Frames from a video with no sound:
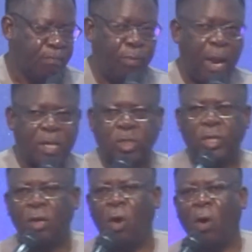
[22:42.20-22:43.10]
Bless
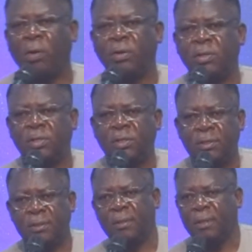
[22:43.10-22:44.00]
the Lord.
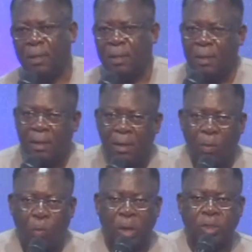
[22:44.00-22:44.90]

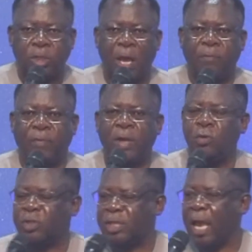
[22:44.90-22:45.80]
Whatever
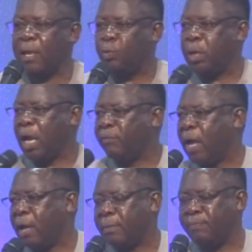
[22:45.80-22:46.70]
you said, we have
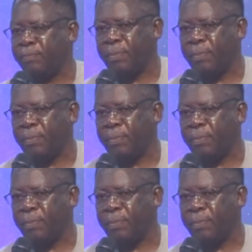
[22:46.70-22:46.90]
done.